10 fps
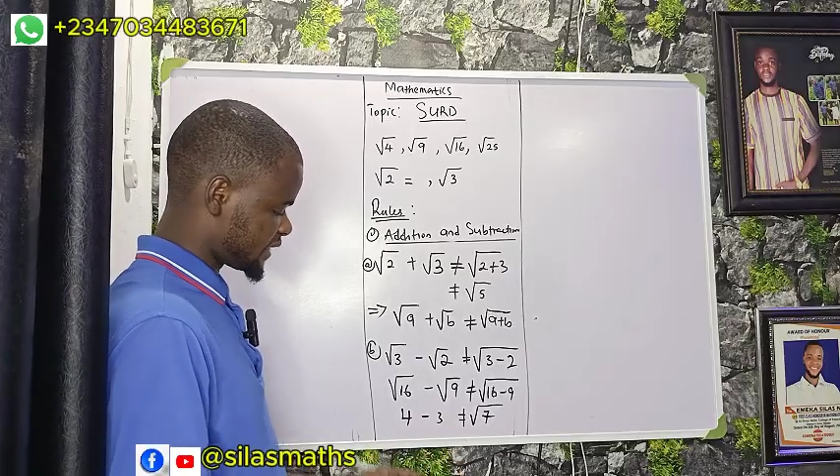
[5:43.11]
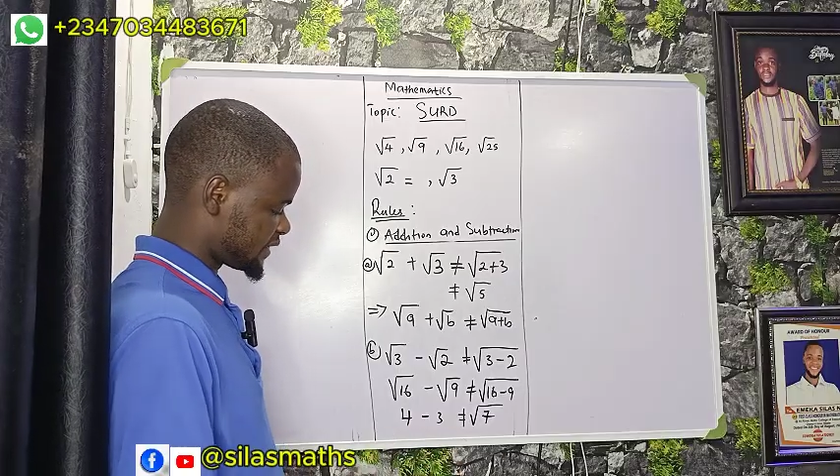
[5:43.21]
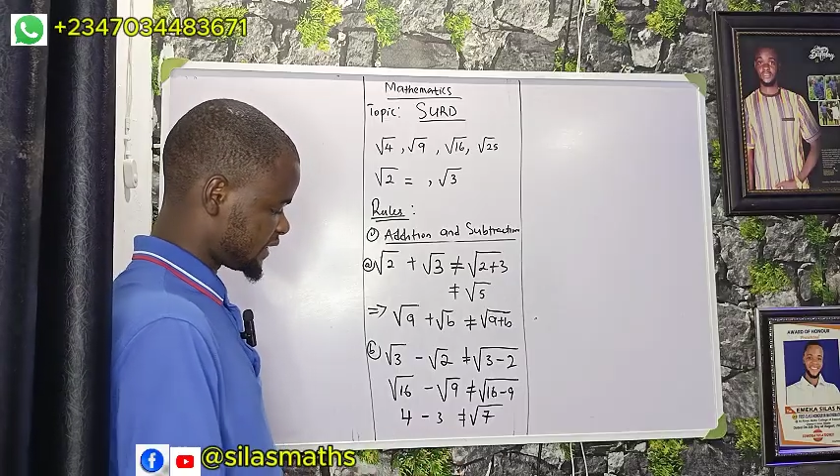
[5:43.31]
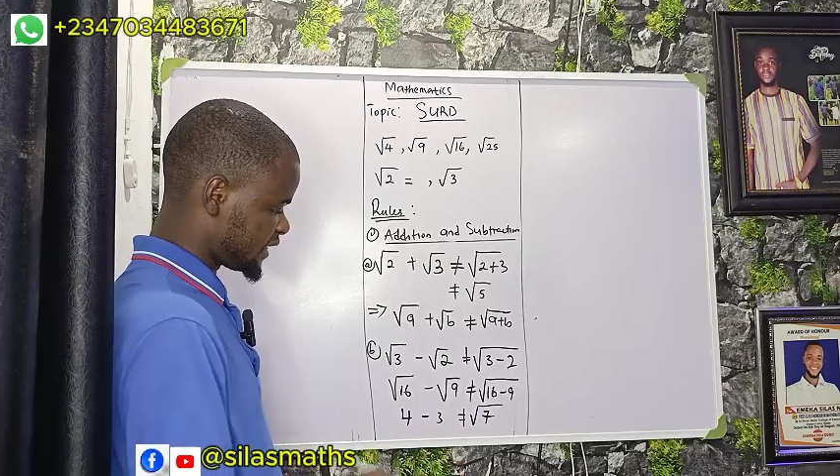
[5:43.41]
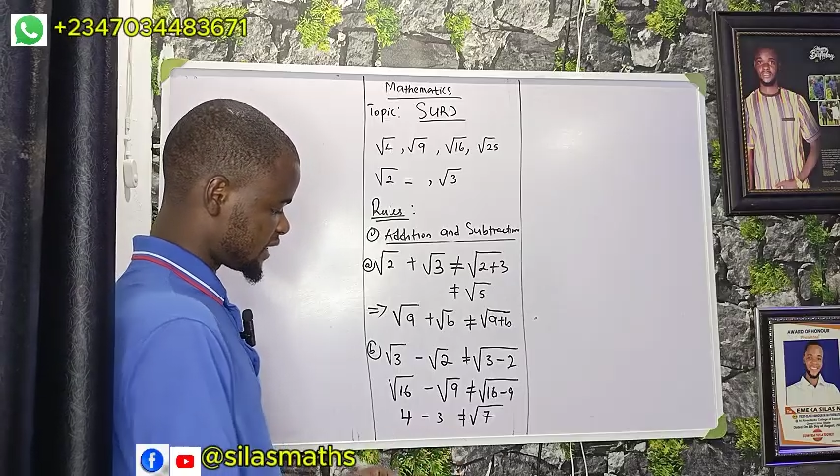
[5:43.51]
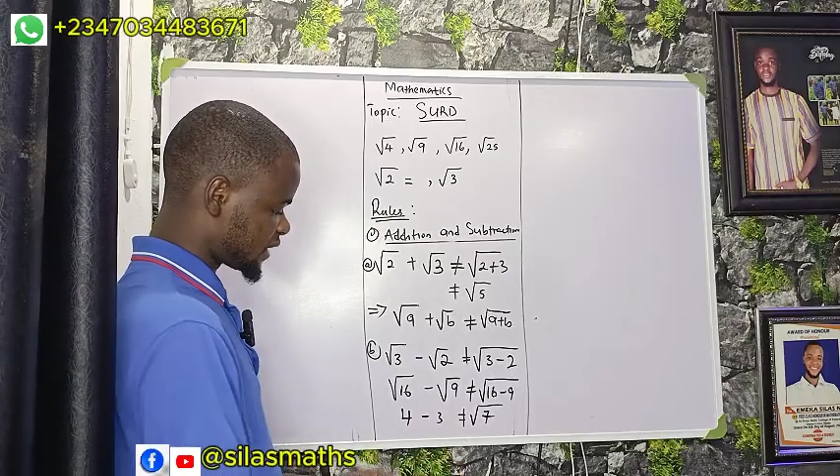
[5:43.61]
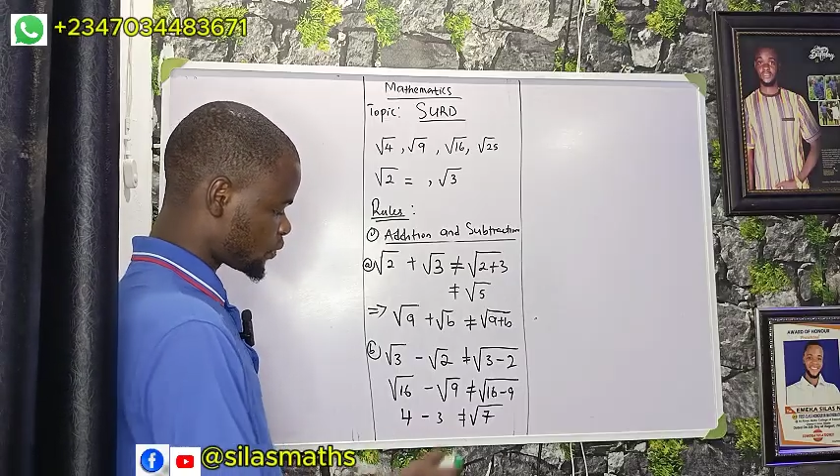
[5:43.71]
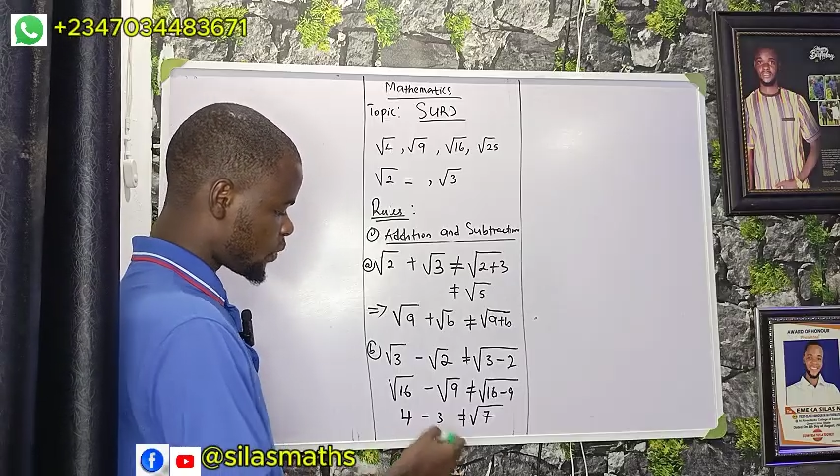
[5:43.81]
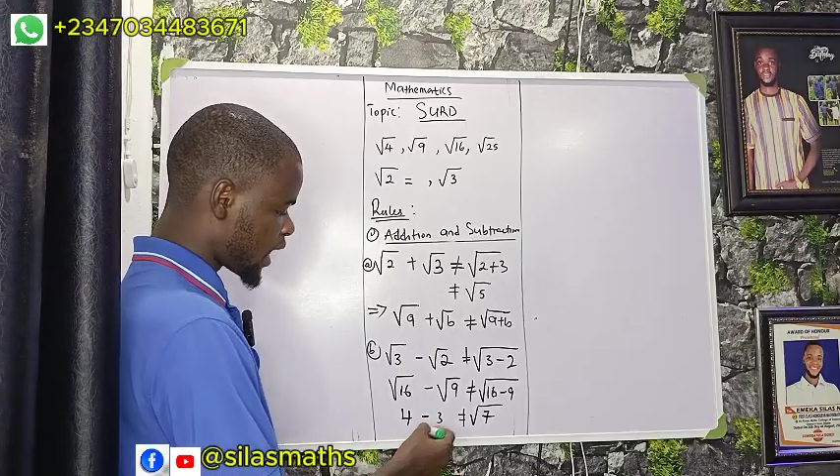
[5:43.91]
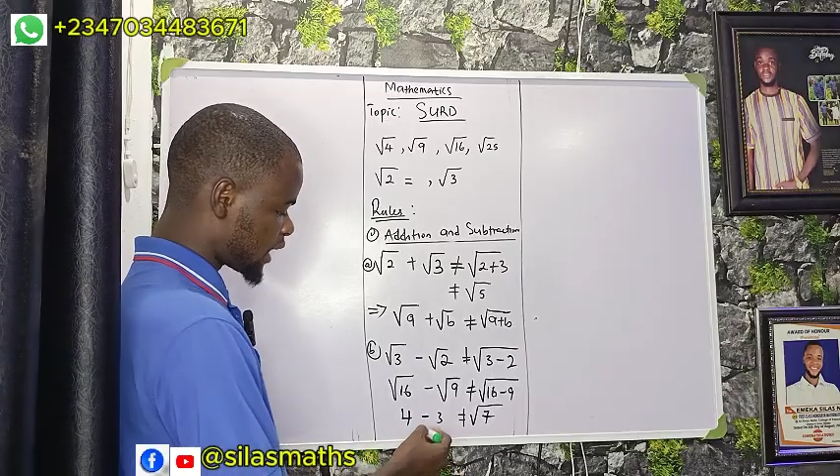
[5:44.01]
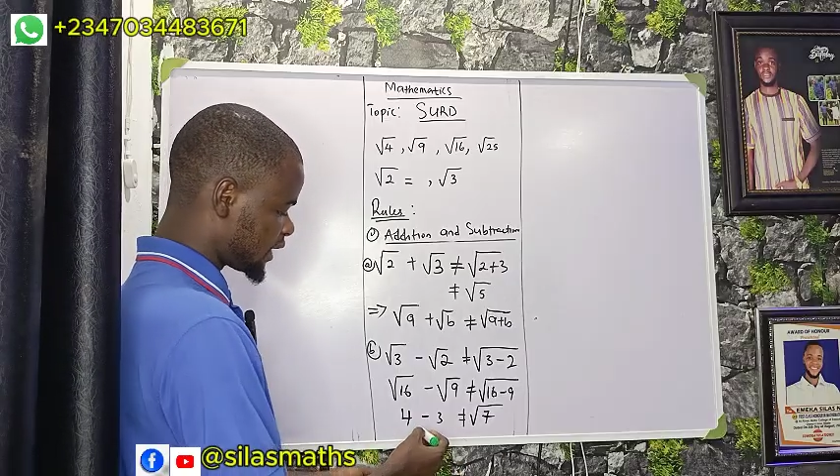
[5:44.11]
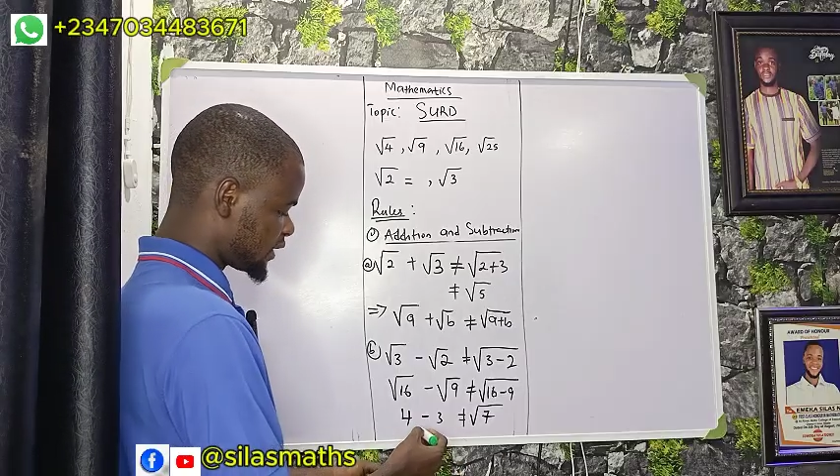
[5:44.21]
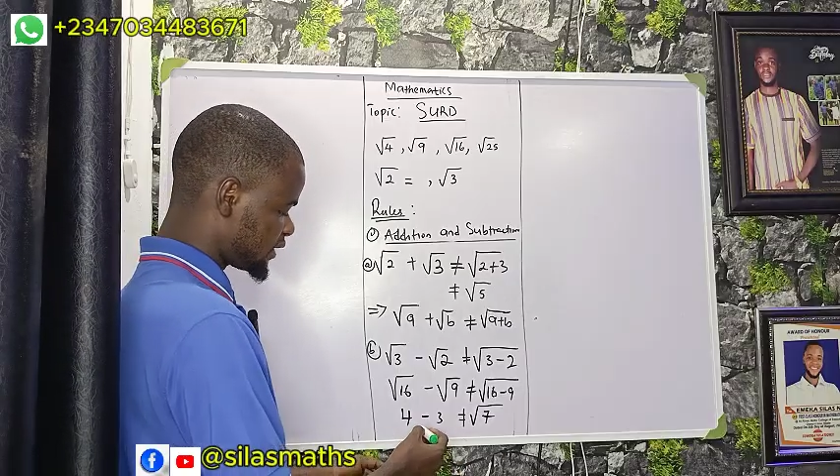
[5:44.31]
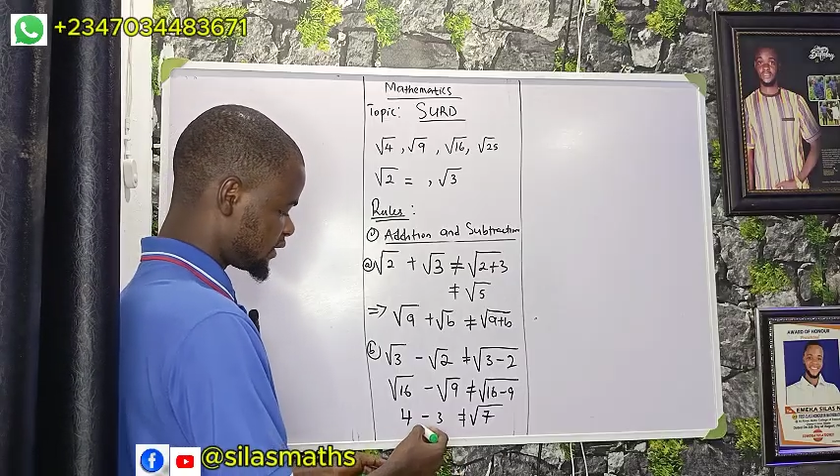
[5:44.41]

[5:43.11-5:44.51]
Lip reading: seeing that 1